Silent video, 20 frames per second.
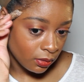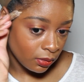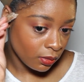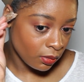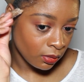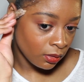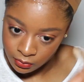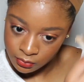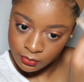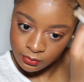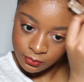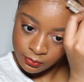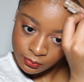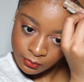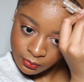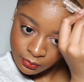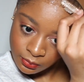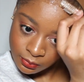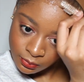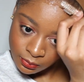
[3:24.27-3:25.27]
gel
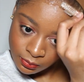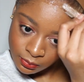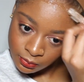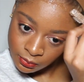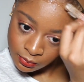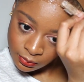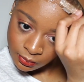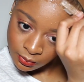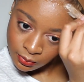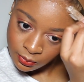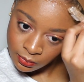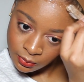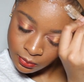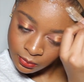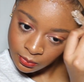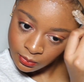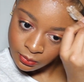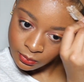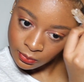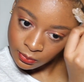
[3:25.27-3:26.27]
in front of my
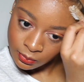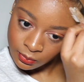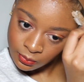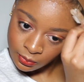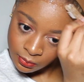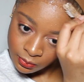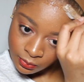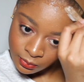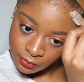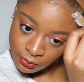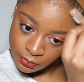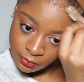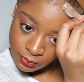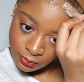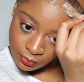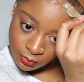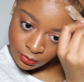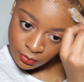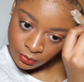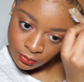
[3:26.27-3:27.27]
hairline. So this is
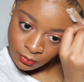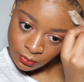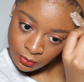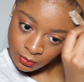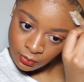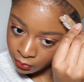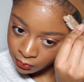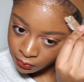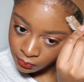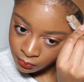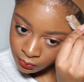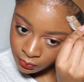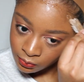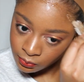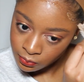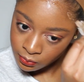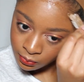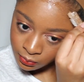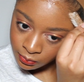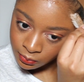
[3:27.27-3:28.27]
where I realized I
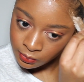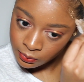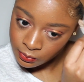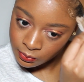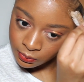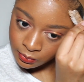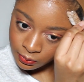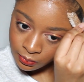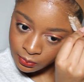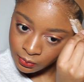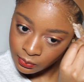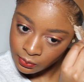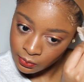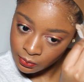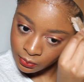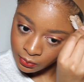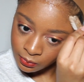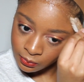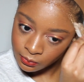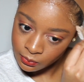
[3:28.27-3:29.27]
messed up. I was
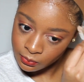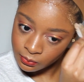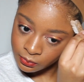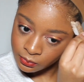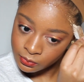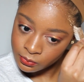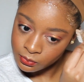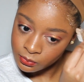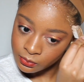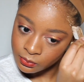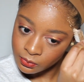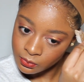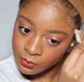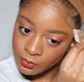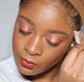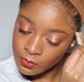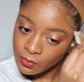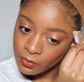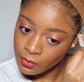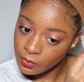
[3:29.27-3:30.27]
kind of distracted that
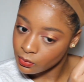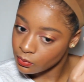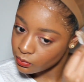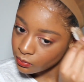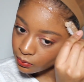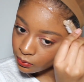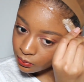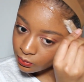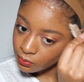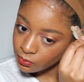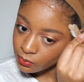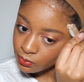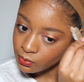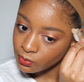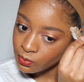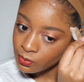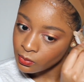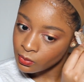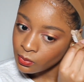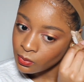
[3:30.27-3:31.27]
day
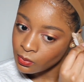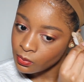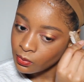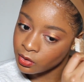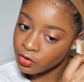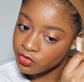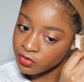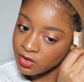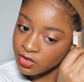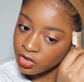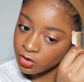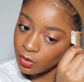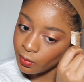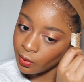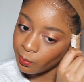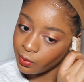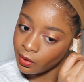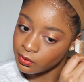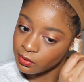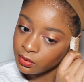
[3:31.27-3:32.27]
and talking
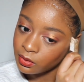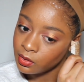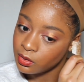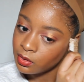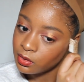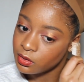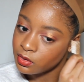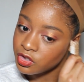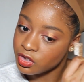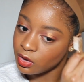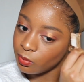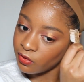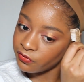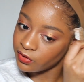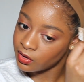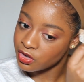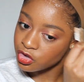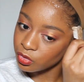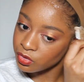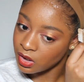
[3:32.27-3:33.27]
at the same time as I was
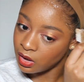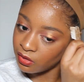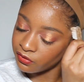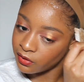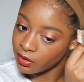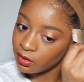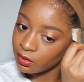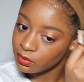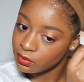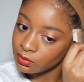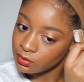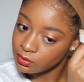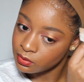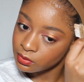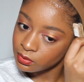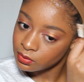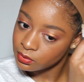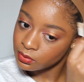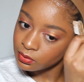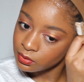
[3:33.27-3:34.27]
filming this video,
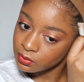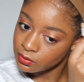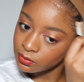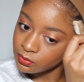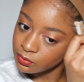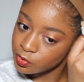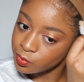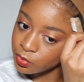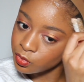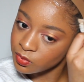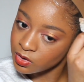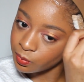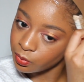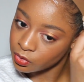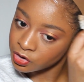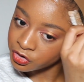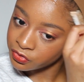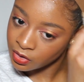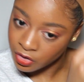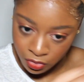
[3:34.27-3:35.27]
but
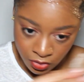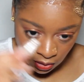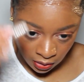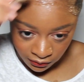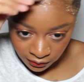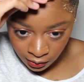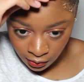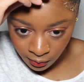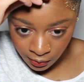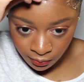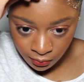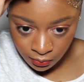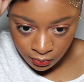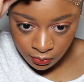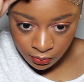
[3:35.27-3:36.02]
normally I would